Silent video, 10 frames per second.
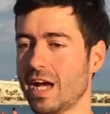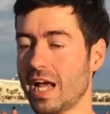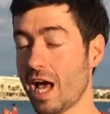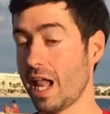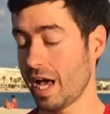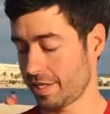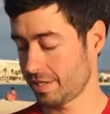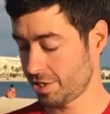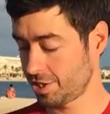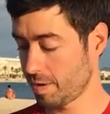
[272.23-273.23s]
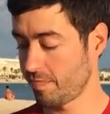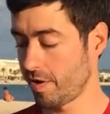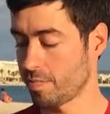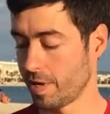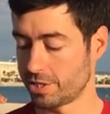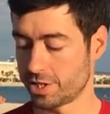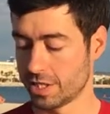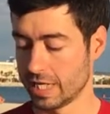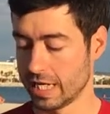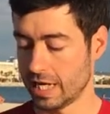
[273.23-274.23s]
I like this shape very much.
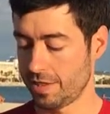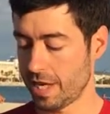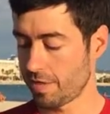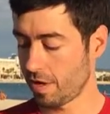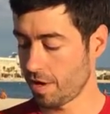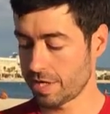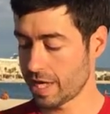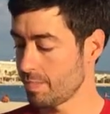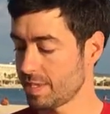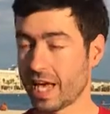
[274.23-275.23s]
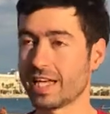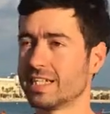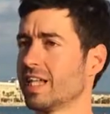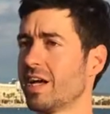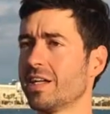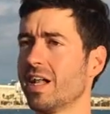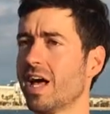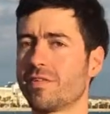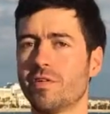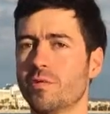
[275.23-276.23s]
And then there are the MTA that I
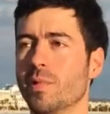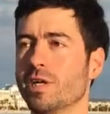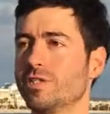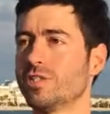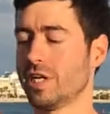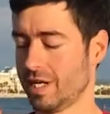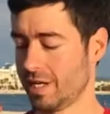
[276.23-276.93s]
like very much.